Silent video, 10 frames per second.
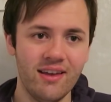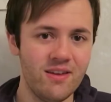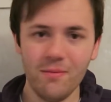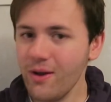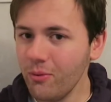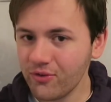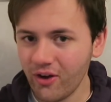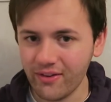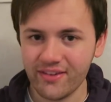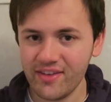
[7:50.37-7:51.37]
You know, he almost
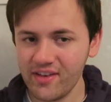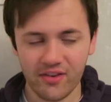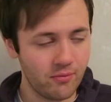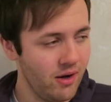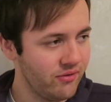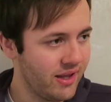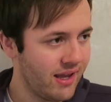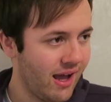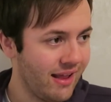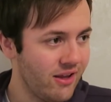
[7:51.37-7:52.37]
got an assist as well for
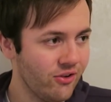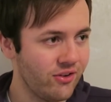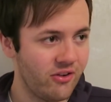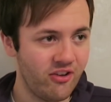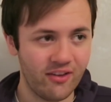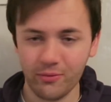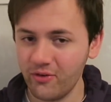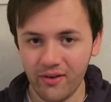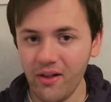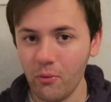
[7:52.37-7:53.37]
the Alioski chance,
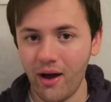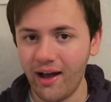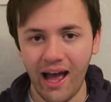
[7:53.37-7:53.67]
which I don't know why,